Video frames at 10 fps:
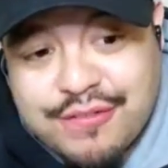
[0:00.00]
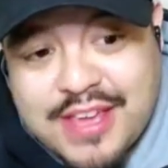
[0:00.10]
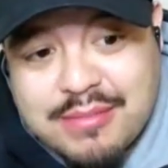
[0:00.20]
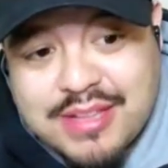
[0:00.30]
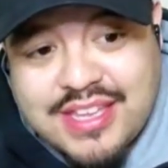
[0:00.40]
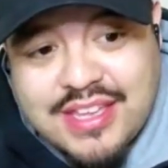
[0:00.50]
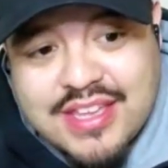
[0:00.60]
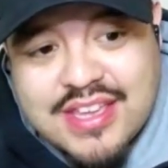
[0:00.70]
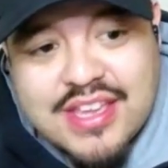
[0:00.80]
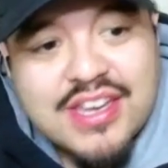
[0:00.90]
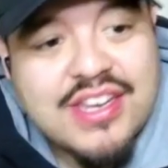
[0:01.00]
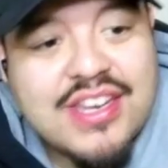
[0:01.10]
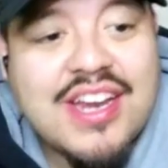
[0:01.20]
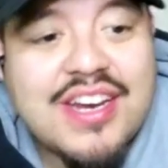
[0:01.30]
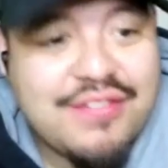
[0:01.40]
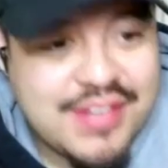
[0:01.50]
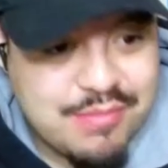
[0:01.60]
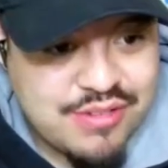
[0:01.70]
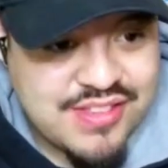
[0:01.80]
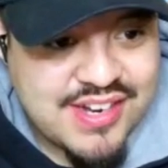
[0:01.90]
family, none of
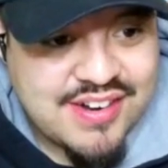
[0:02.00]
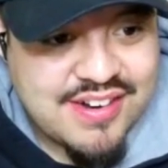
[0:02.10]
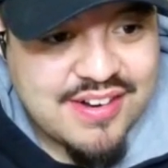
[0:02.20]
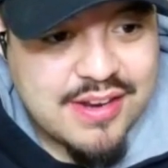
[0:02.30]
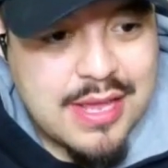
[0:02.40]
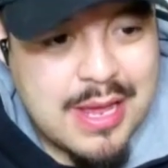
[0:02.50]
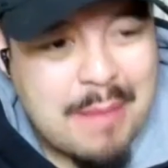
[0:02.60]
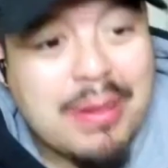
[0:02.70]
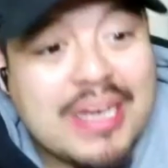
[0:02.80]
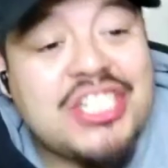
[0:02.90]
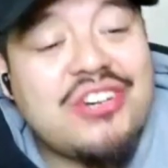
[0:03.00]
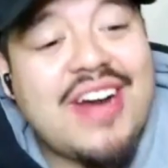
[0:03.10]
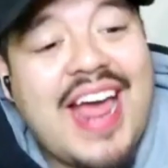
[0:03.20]
them were there. But your